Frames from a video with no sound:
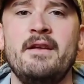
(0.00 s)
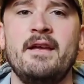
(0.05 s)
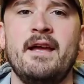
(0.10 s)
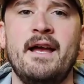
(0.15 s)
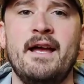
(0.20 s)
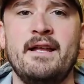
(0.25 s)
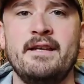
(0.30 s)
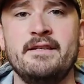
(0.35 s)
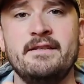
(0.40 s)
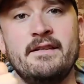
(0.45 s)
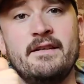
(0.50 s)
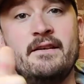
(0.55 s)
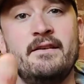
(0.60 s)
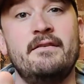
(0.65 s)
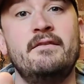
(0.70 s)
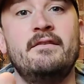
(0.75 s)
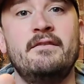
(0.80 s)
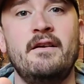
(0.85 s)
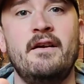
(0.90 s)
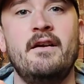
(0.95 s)
and
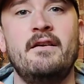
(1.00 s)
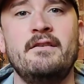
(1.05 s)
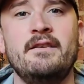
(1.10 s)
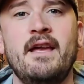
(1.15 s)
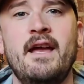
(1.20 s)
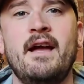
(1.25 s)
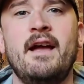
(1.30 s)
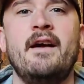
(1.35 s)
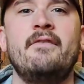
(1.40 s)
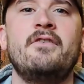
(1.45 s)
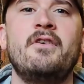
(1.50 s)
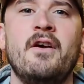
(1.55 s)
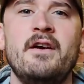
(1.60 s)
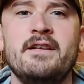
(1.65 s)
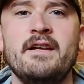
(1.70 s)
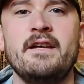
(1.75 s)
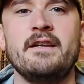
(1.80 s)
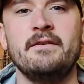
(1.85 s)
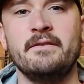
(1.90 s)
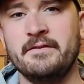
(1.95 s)
yeah, have a great
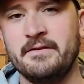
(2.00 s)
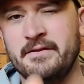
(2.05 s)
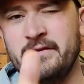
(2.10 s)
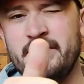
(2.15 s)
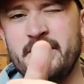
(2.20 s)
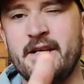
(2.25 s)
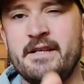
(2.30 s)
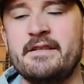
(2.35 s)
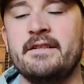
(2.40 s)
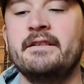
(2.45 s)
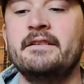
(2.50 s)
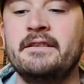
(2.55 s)
day. Cheers.